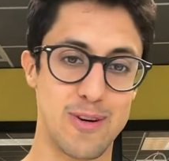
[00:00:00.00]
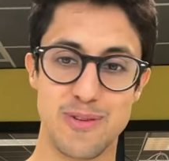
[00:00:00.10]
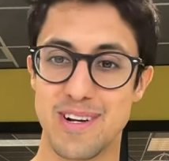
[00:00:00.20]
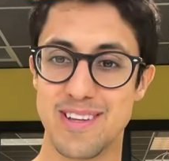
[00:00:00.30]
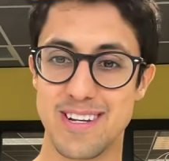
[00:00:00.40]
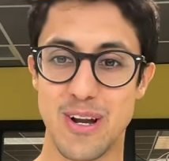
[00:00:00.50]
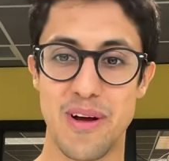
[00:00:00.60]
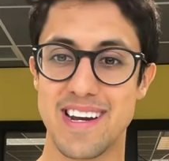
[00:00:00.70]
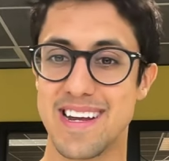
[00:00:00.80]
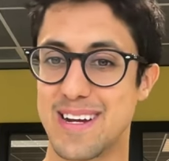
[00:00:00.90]
do it on the
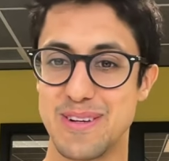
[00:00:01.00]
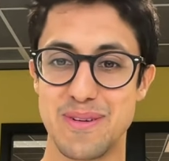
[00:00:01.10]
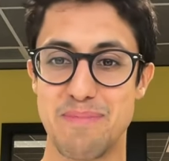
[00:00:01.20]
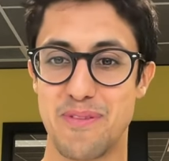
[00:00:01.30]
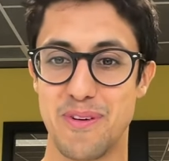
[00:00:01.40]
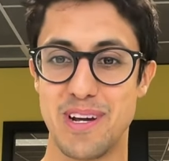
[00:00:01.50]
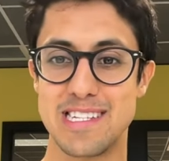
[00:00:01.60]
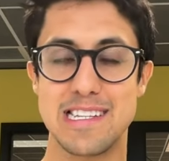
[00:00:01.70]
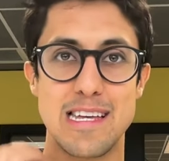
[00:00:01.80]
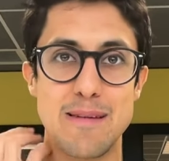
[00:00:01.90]
toilet, I could do it before I
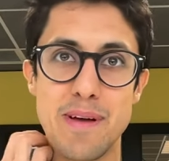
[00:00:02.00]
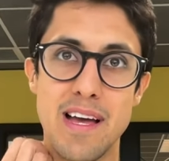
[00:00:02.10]
sleep.